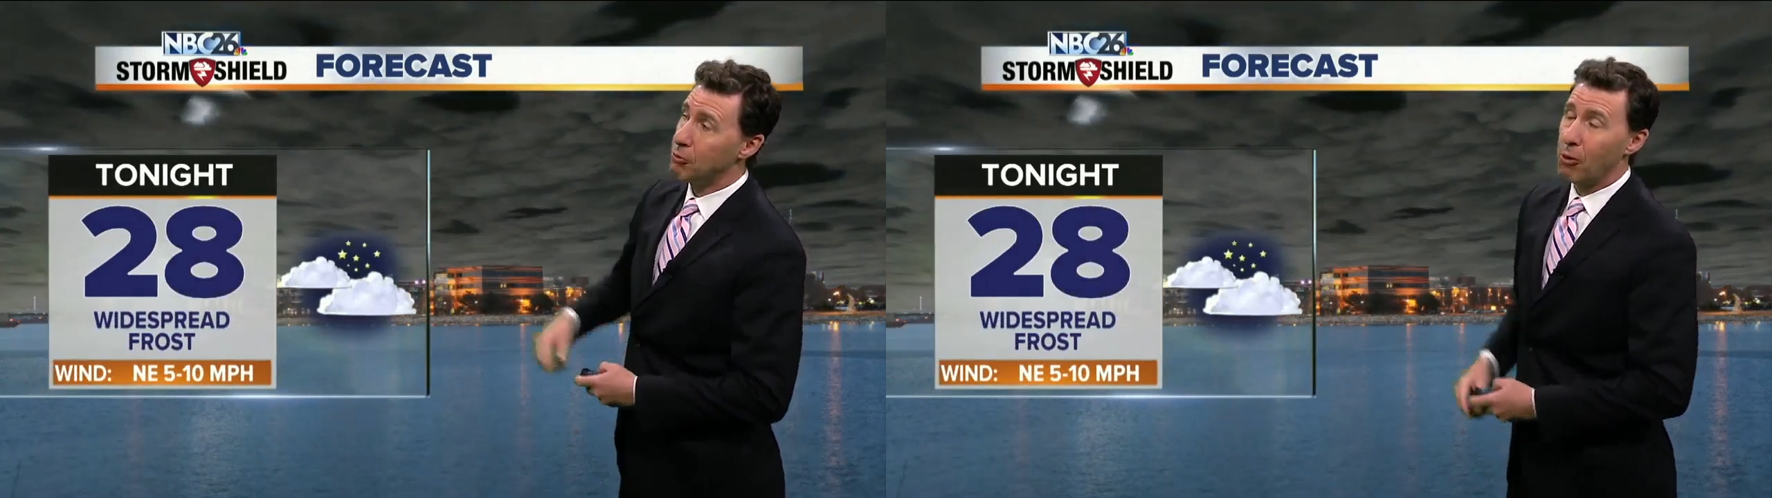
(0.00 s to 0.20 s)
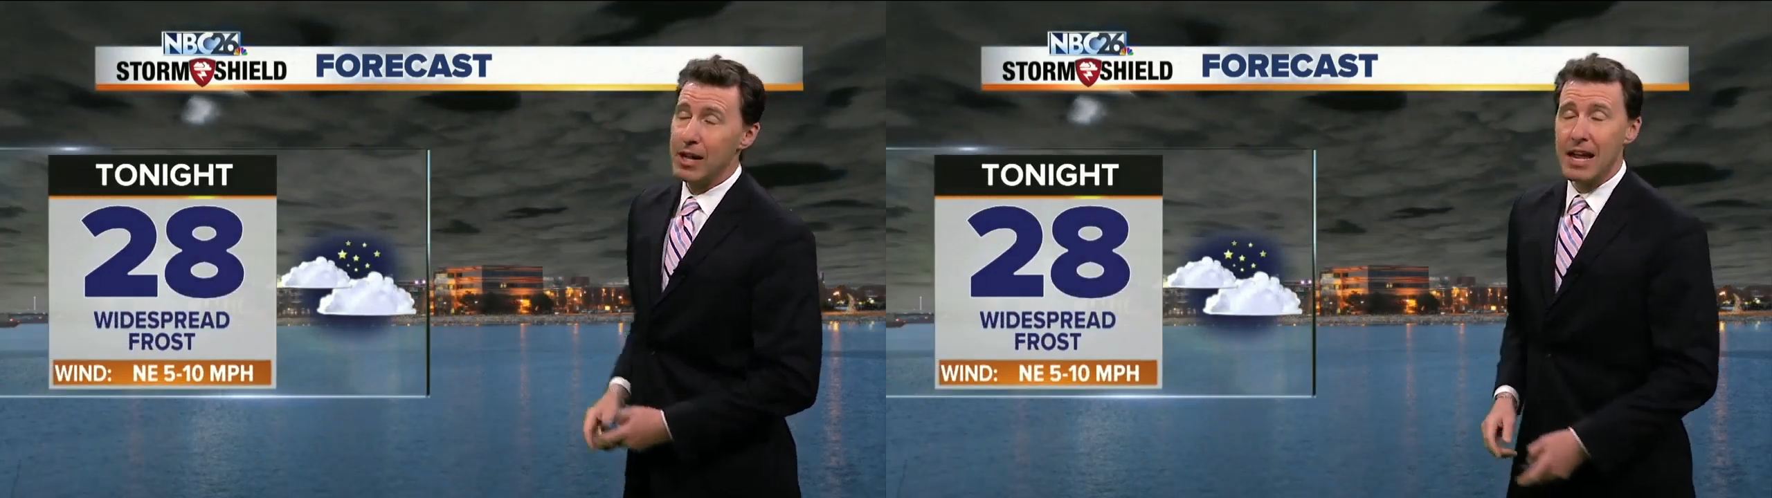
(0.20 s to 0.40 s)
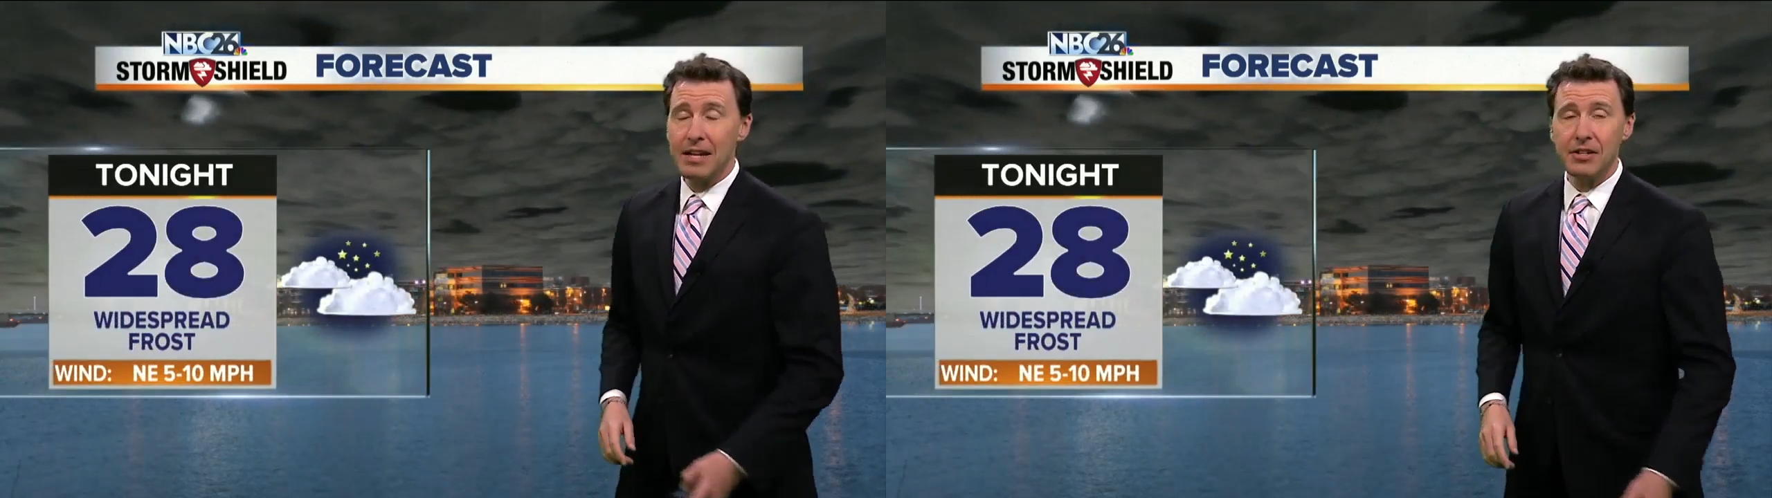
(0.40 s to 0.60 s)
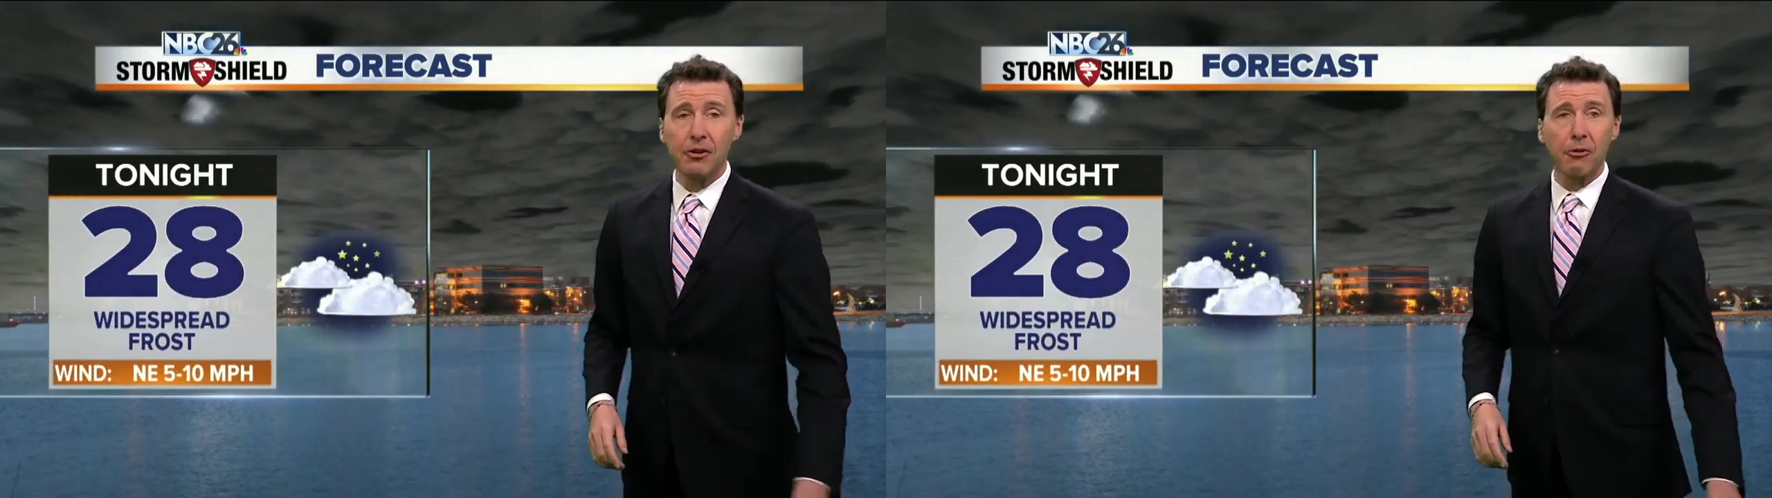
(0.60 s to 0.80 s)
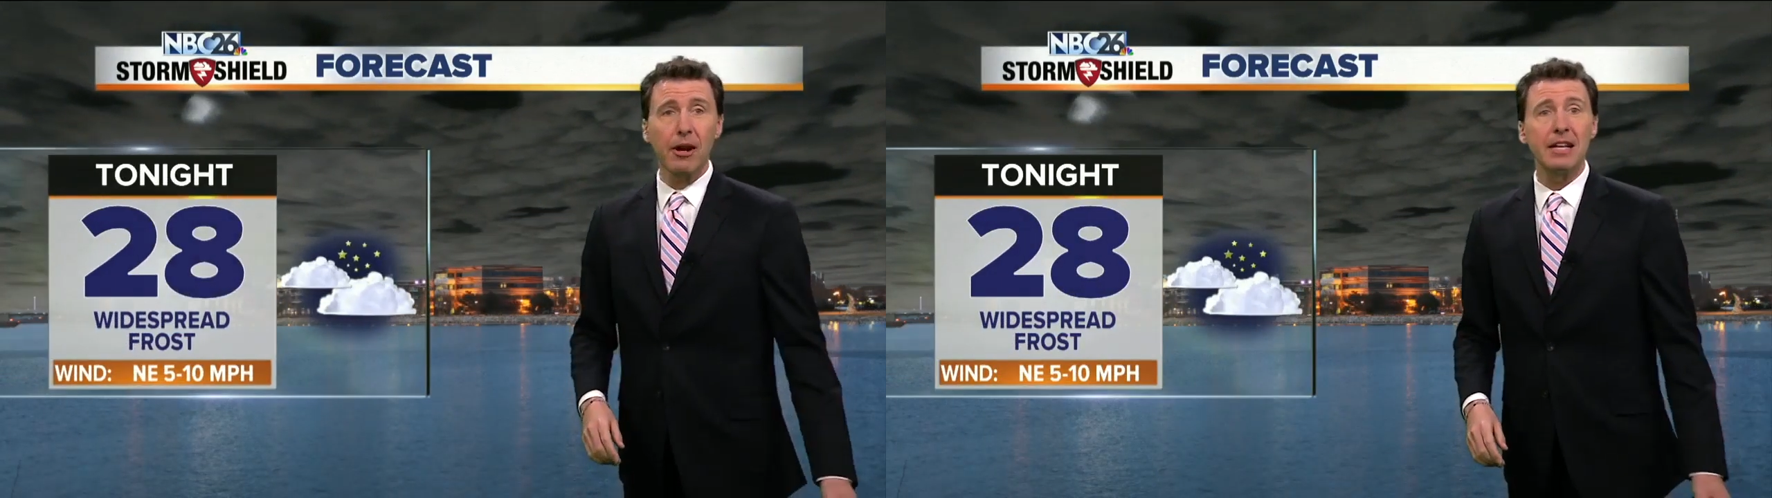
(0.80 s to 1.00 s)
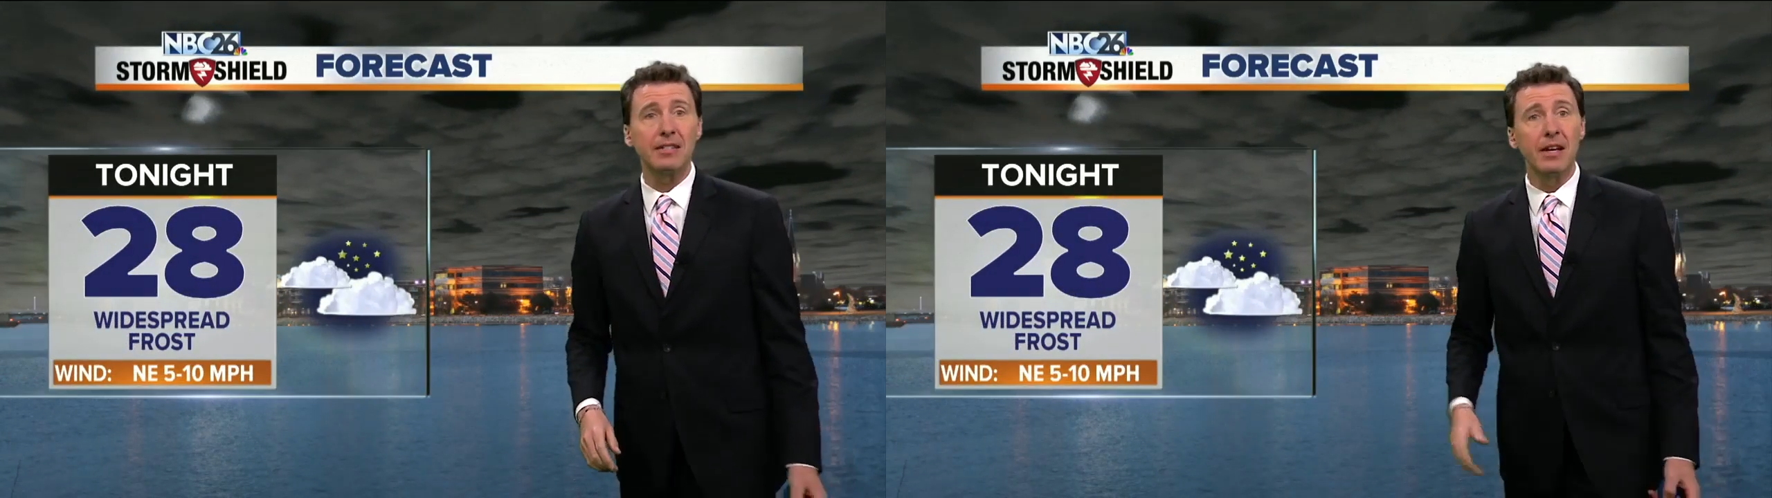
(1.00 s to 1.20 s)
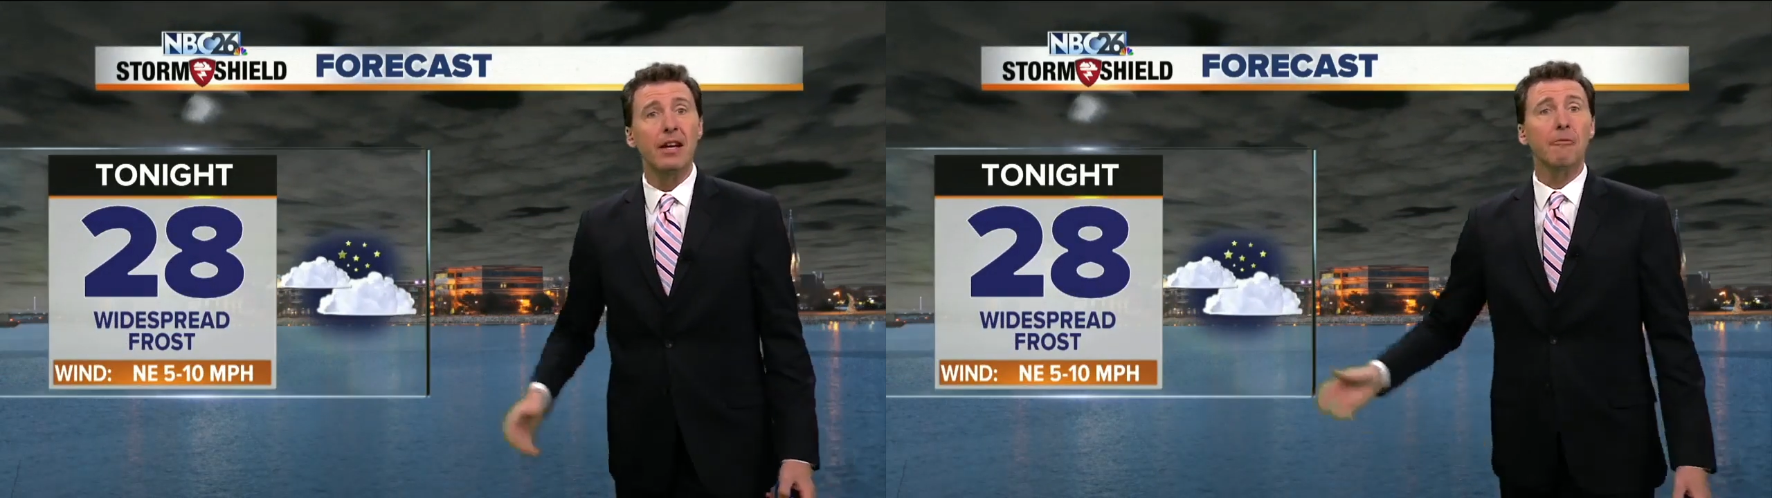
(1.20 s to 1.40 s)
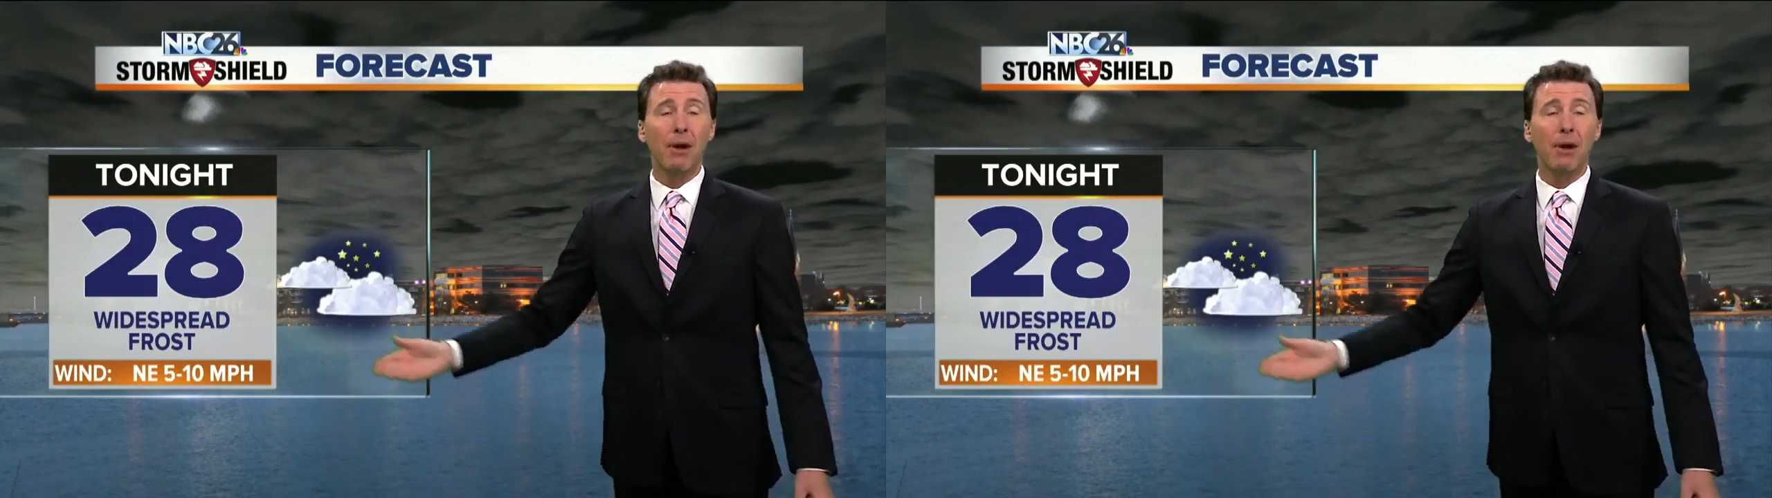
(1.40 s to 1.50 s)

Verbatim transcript: twenty-eight degrees,